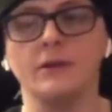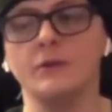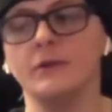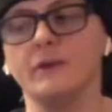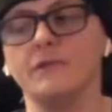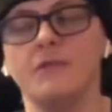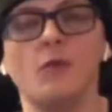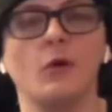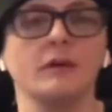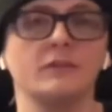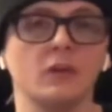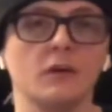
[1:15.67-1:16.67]
and you get
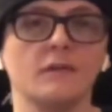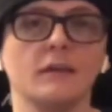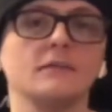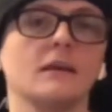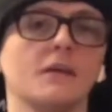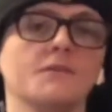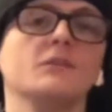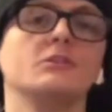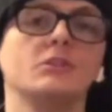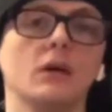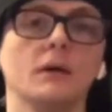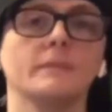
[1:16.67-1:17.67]
40 servings out of
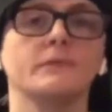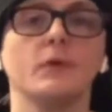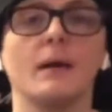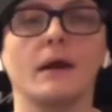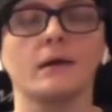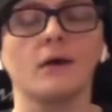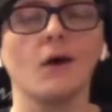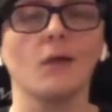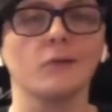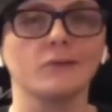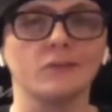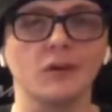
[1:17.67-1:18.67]
each tub, so about
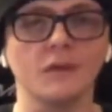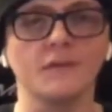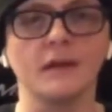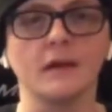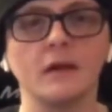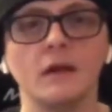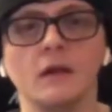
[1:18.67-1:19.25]
$1 a serving.